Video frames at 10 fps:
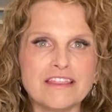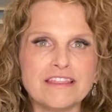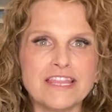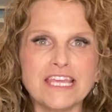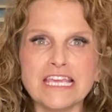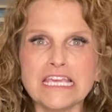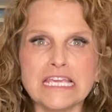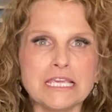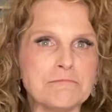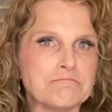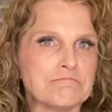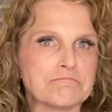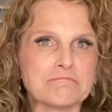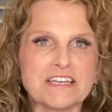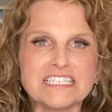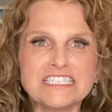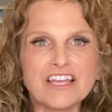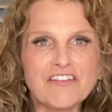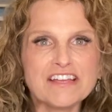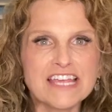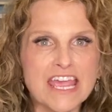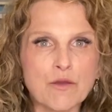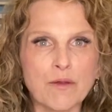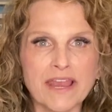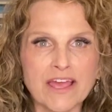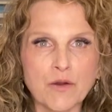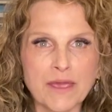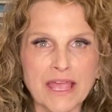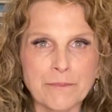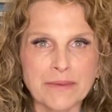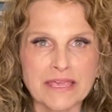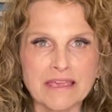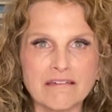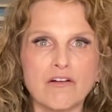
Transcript: the stuff I take when I go camping